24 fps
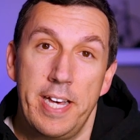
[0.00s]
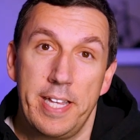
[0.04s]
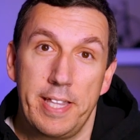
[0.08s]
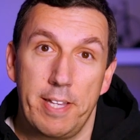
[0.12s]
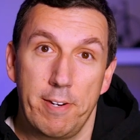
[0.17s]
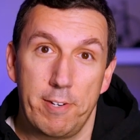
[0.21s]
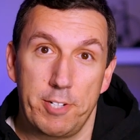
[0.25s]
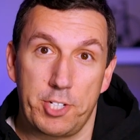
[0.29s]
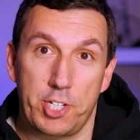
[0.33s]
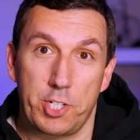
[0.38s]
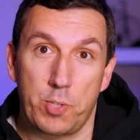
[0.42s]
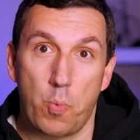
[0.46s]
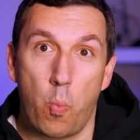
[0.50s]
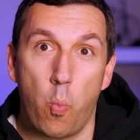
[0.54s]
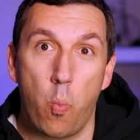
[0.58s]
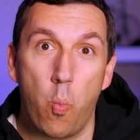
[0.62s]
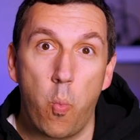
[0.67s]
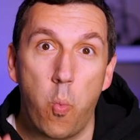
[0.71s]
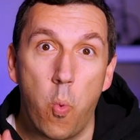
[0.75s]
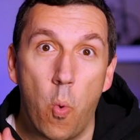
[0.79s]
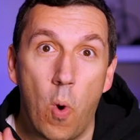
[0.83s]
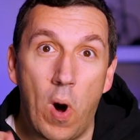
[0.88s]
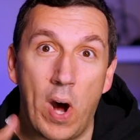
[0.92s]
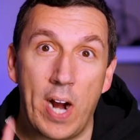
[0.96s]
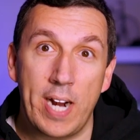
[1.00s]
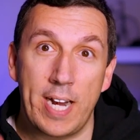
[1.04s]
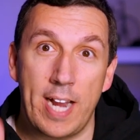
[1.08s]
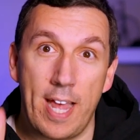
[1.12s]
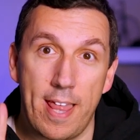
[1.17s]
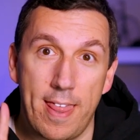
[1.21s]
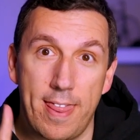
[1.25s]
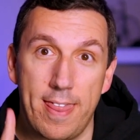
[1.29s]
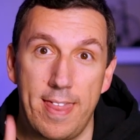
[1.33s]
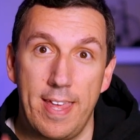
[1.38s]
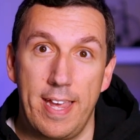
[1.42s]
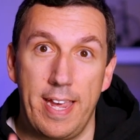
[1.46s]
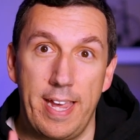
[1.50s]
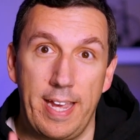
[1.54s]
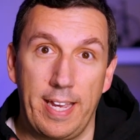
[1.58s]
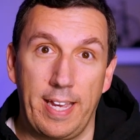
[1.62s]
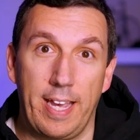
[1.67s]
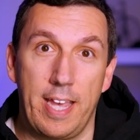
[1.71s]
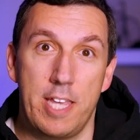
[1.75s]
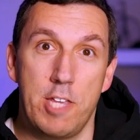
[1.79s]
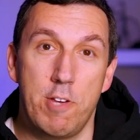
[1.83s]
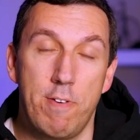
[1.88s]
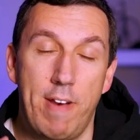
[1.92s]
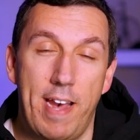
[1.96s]
There's just one
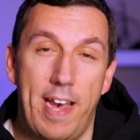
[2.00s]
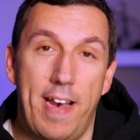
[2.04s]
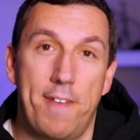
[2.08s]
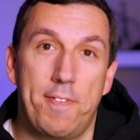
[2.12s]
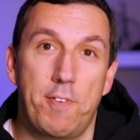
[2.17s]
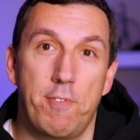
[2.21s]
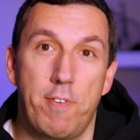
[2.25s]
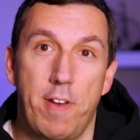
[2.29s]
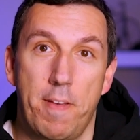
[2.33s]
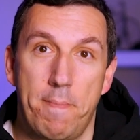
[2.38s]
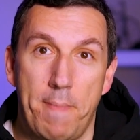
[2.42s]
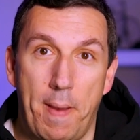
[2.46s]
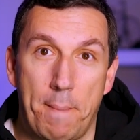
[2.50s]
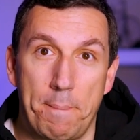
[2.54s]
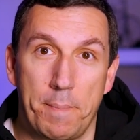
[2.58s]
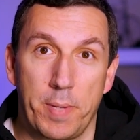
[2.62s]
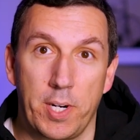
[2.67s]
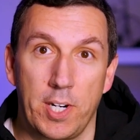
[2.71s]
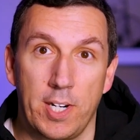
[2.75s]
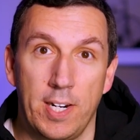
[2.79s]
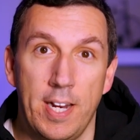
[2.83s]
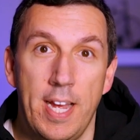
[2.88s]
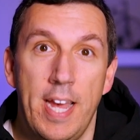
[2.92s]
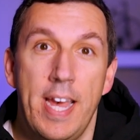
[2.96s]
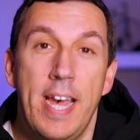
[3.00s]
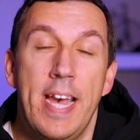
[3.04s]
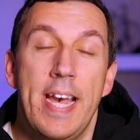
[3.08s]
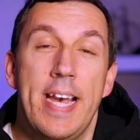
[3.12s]
thing you have to remember